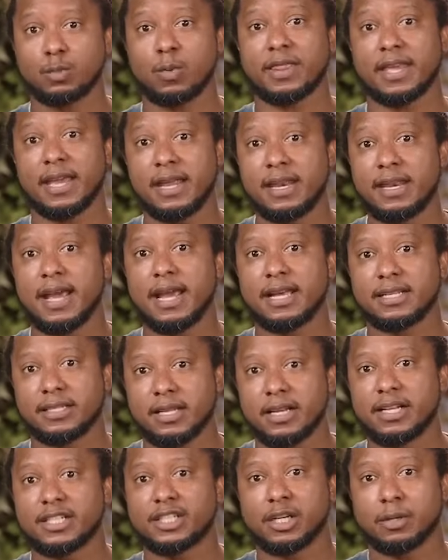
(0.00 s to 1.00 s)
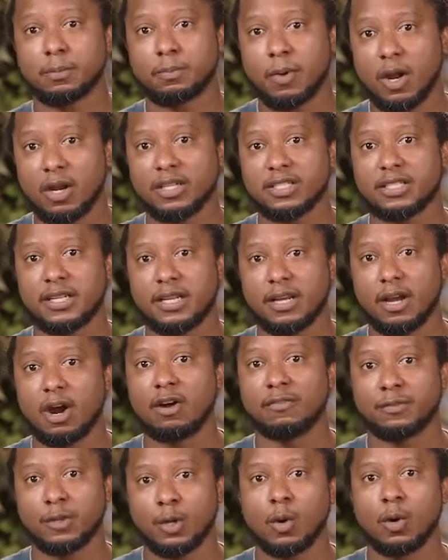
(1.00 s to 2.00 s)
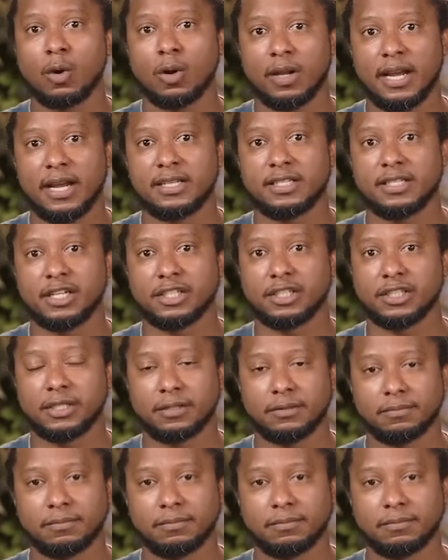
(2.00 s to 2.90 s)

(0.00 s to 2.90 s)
within the escalation policy of your organization.